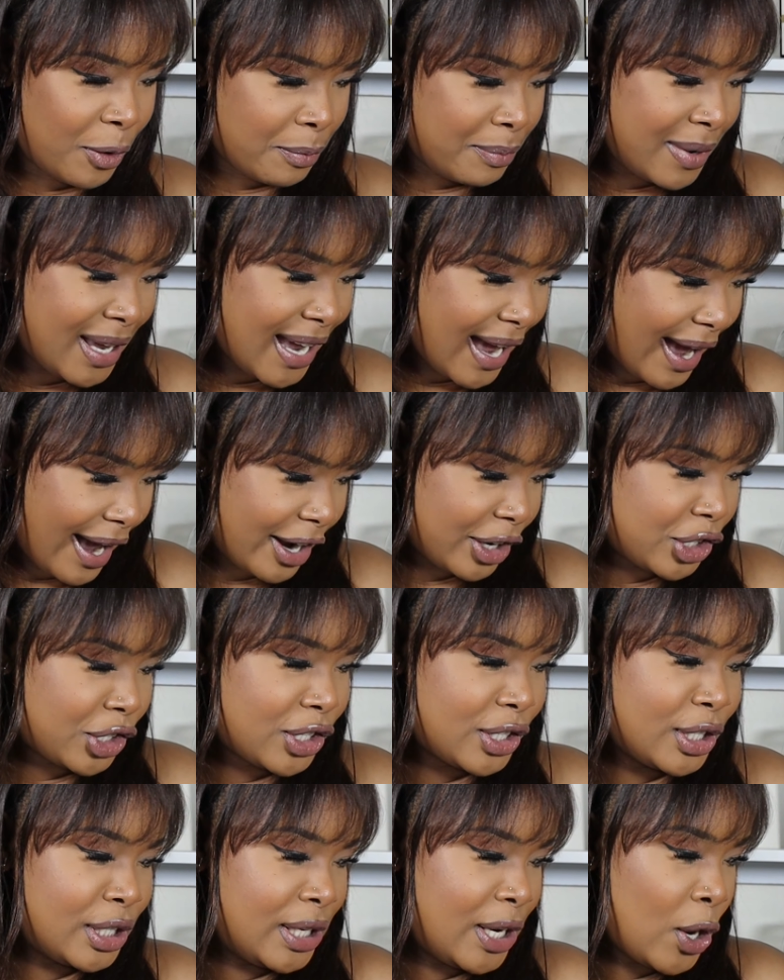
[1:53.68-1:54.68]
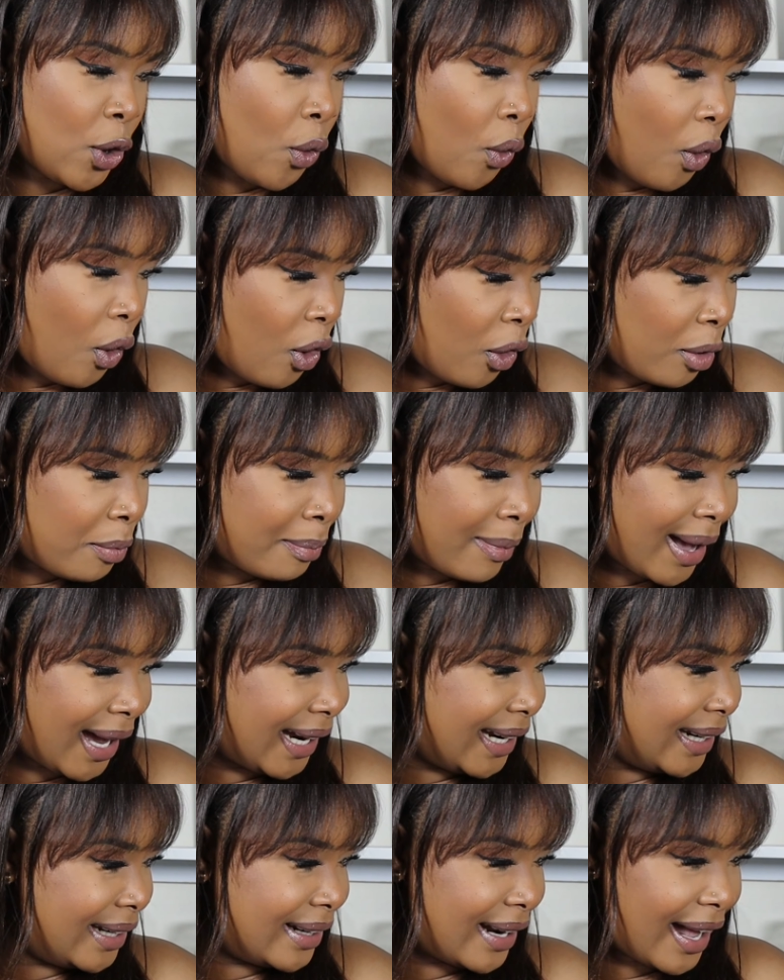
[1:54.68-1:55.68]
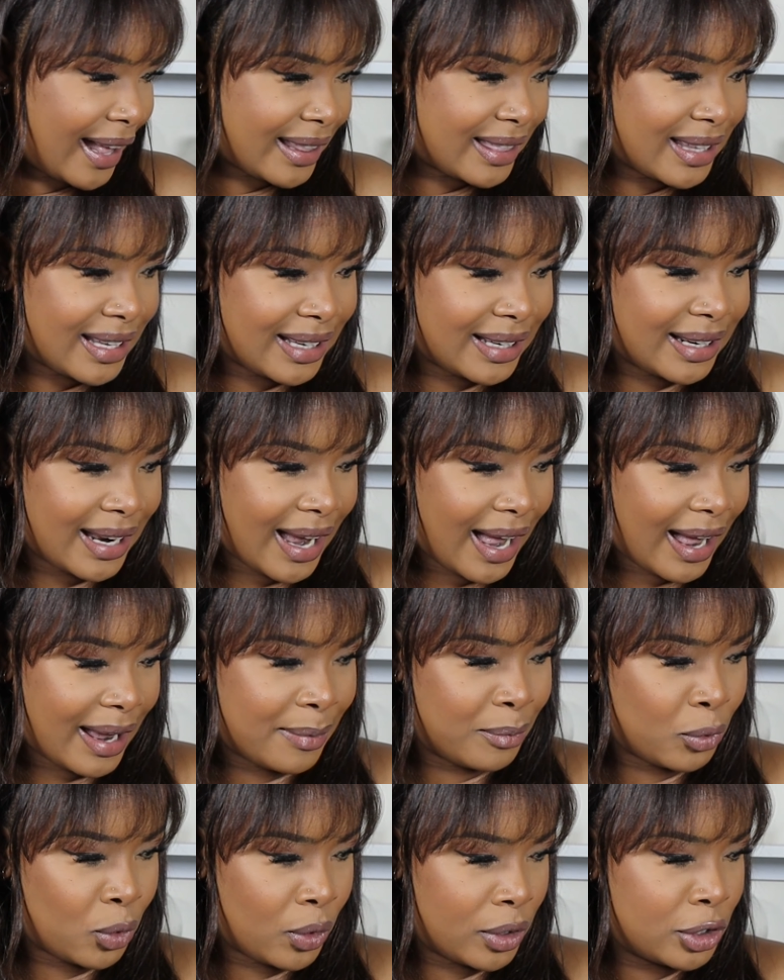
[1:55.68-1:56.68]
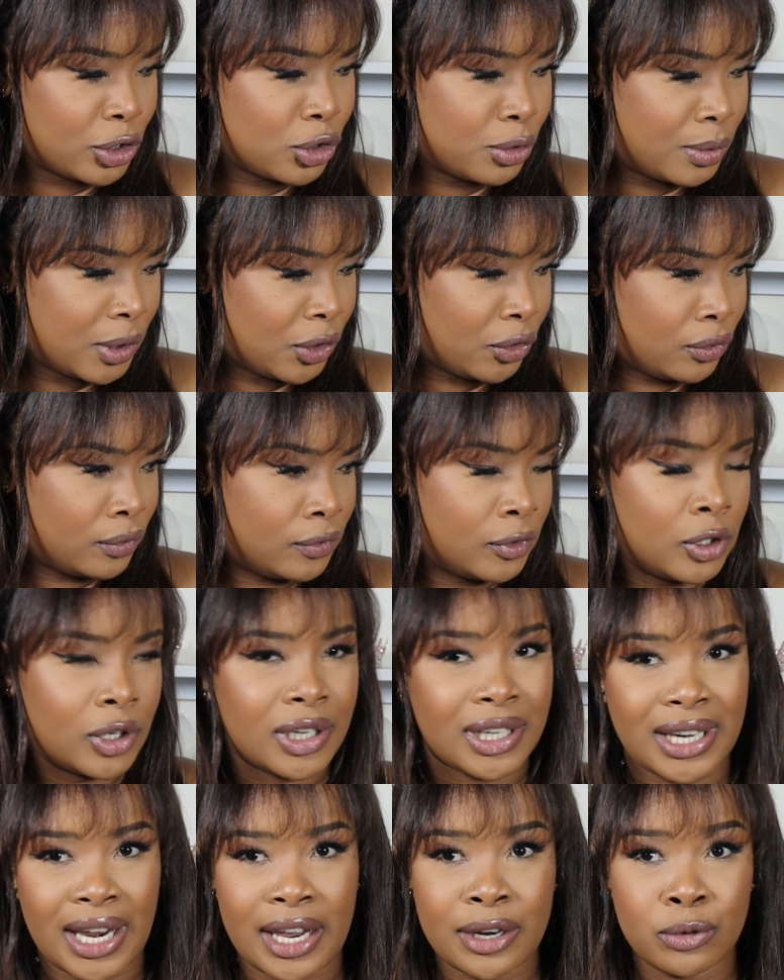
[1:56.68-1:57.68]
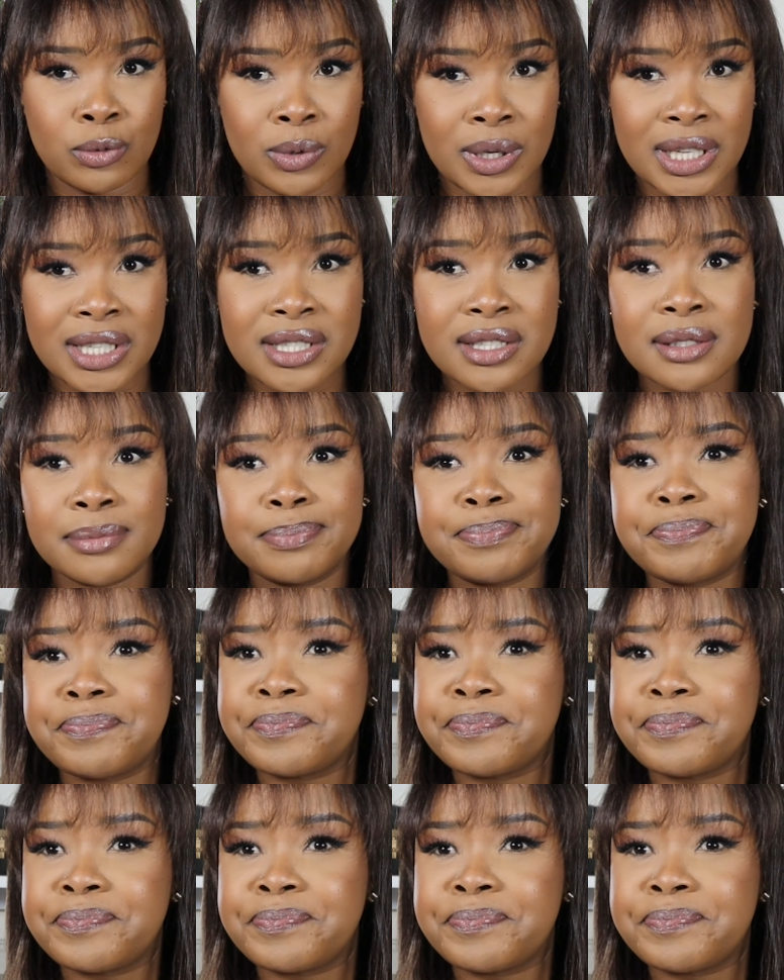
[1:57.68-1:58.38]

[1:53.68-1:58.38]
for me, actually, I think I'm going to be reviewing 9 wigs.